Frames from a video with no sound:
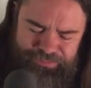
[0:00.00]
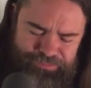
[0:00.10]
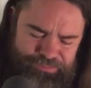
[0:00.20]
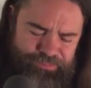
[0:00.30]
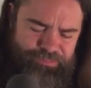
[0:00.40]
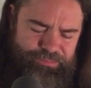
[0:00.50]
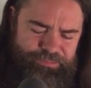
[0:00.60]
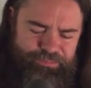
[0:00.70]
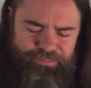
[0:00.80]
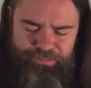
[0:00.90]

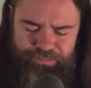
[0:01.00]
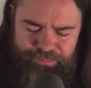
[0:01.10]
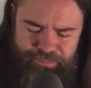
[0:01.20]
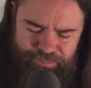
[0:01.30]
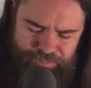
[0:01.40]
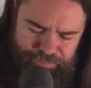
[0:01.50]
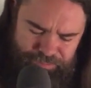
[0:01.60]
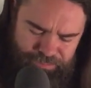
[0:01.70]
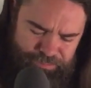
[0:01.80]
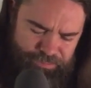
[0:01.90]

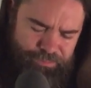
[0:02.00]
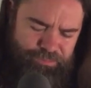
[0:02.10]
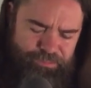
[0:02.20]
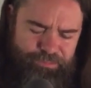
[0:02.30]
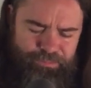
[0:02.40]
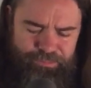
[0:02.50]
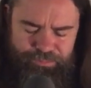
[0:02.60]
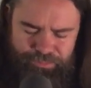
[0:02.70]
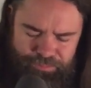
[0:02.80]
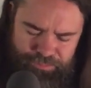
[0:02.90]

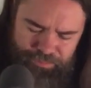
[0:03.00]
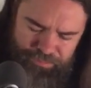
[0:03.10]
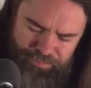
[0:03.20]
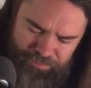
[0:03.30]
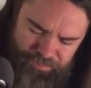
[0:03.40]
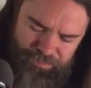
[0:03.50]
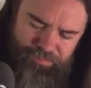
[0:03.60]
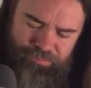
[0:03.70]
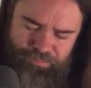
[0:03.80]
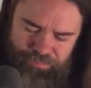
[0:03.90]

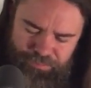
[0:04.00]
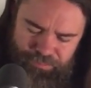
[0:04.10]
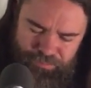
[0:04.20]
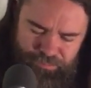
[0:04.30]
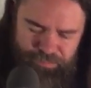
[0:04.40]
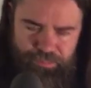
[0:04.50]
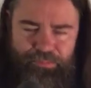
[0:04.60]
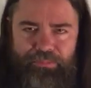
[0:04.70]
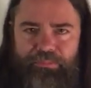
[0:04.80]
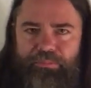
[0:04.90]

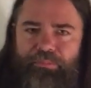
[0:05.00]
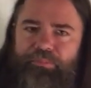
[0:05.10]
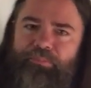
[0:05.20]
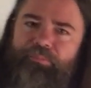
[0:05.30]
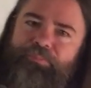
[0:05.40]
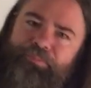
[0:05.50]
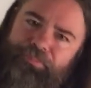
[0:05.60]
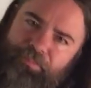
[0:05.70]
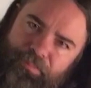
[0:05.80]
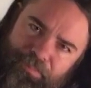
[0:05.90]

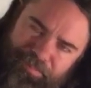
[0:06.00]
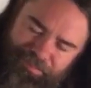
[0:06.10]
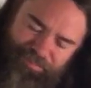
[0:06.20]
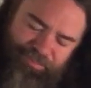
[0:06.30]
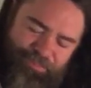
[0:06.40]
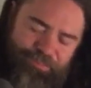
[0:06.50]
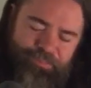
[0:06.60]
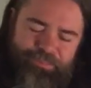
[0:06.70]
(no one is talking)